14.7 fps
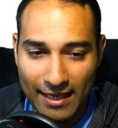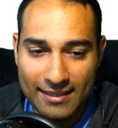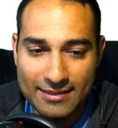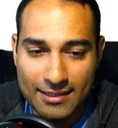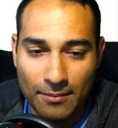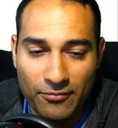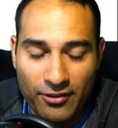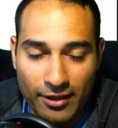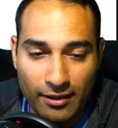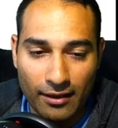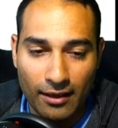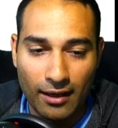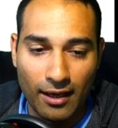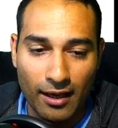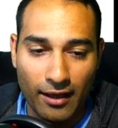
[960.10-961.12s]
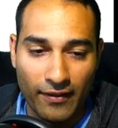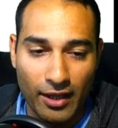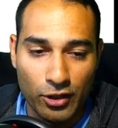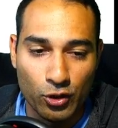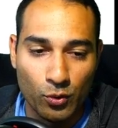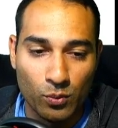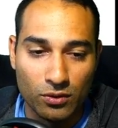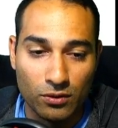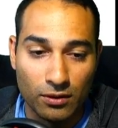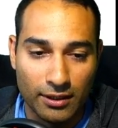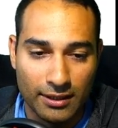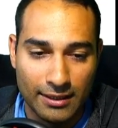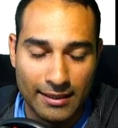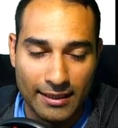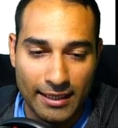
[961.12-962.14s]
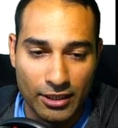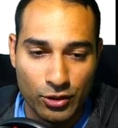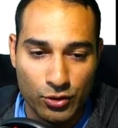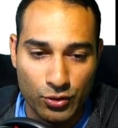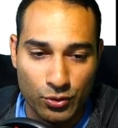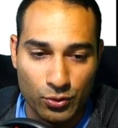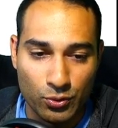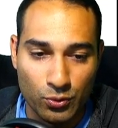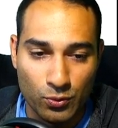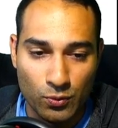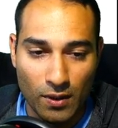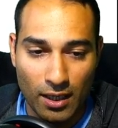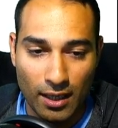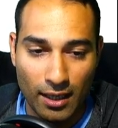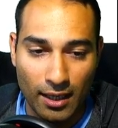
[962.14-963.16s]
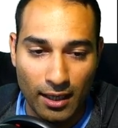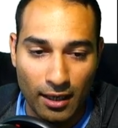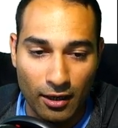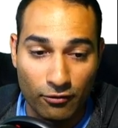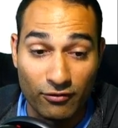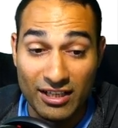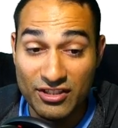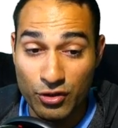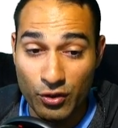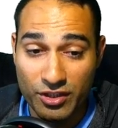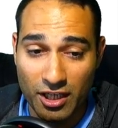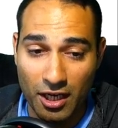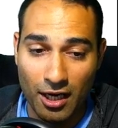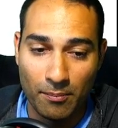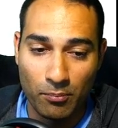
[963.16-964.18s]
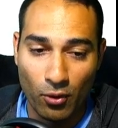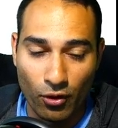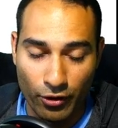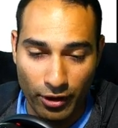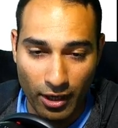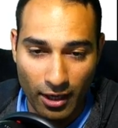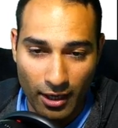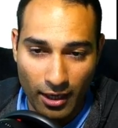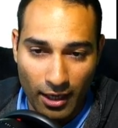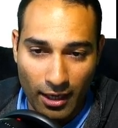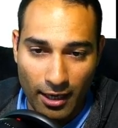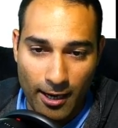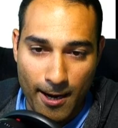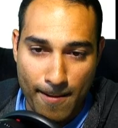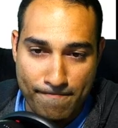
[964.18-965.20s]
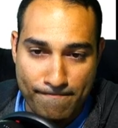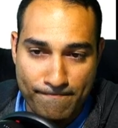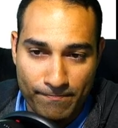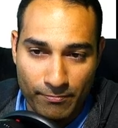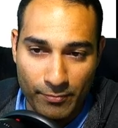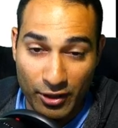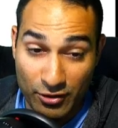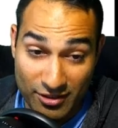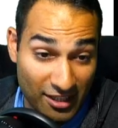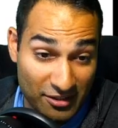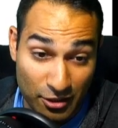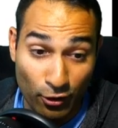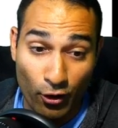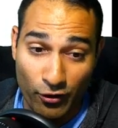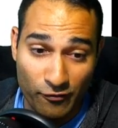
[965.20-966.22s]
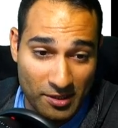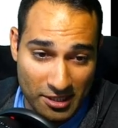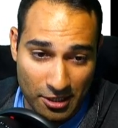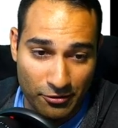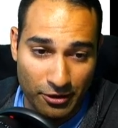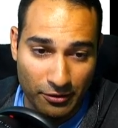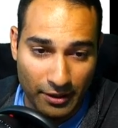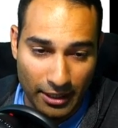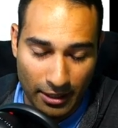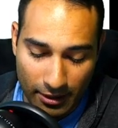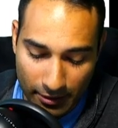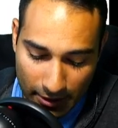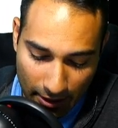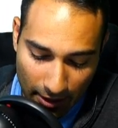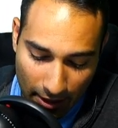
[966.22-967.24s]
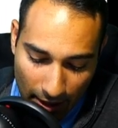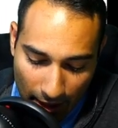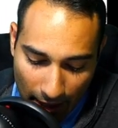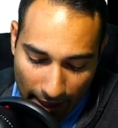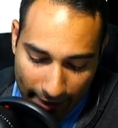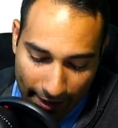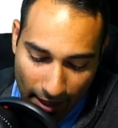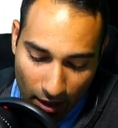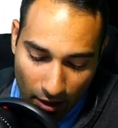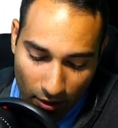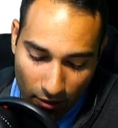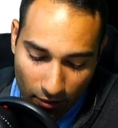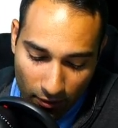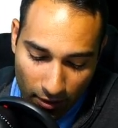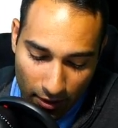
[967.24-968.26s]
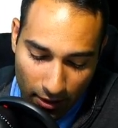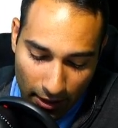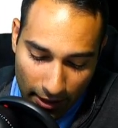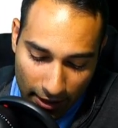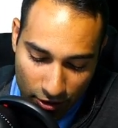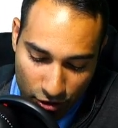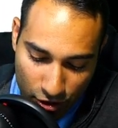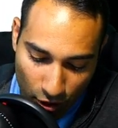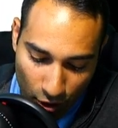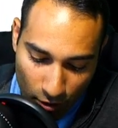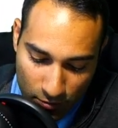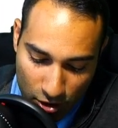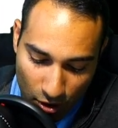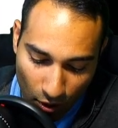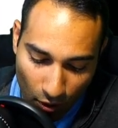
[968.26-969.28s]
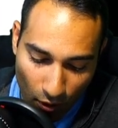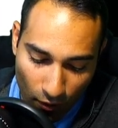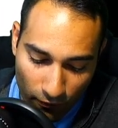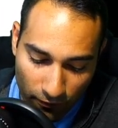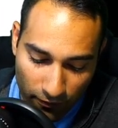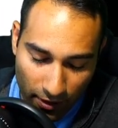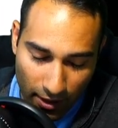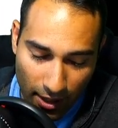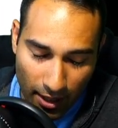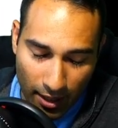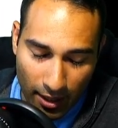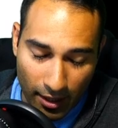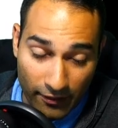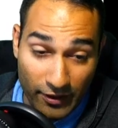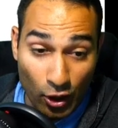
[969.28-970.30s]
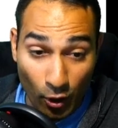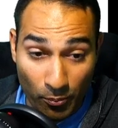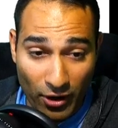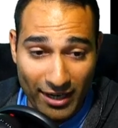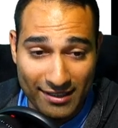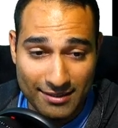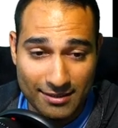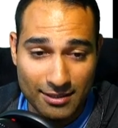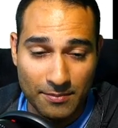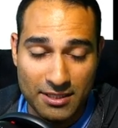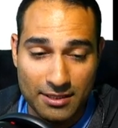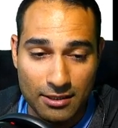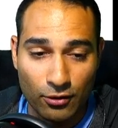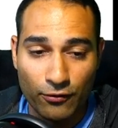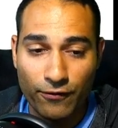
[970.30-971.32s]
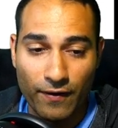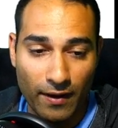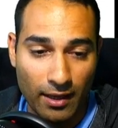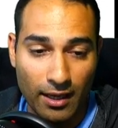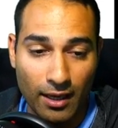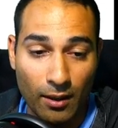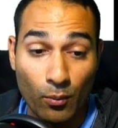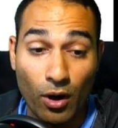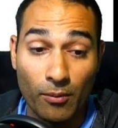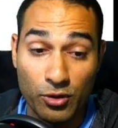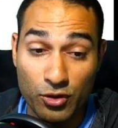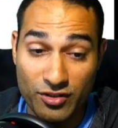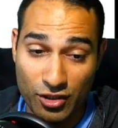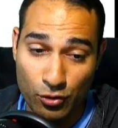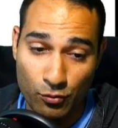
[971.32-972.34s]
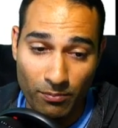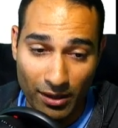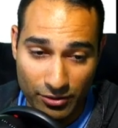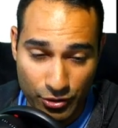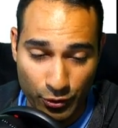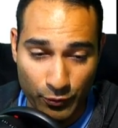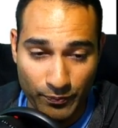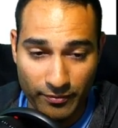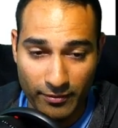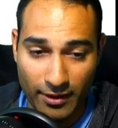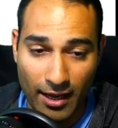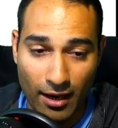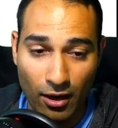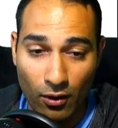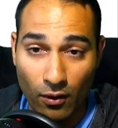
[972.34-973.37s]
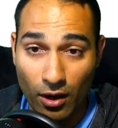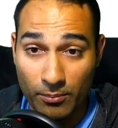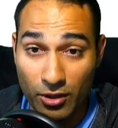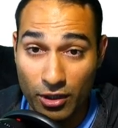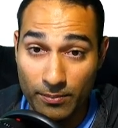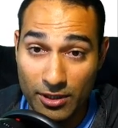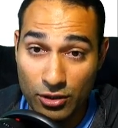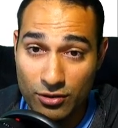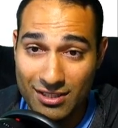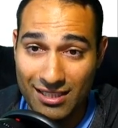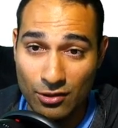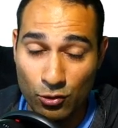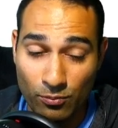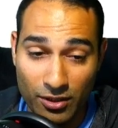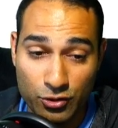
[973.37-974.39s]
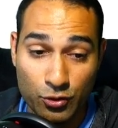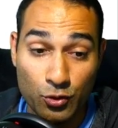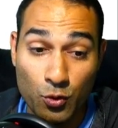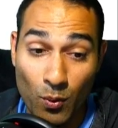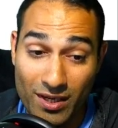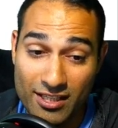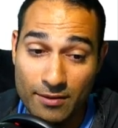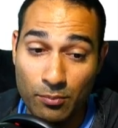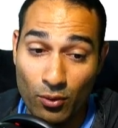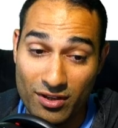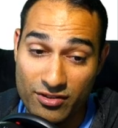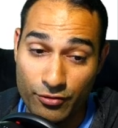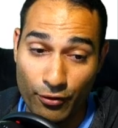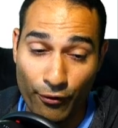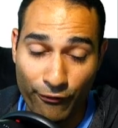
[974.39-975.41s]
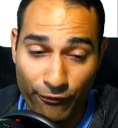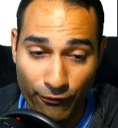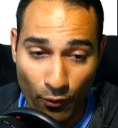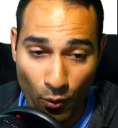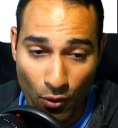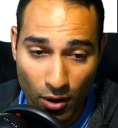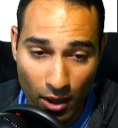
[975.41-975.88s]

something uh, that you will need to uh, research up on um, because there's a lot of material here. Now, in terms of uh, the operating system itself, um, I'm using Ubuntu. Now, I'm going to be using Ubuntu 20.04,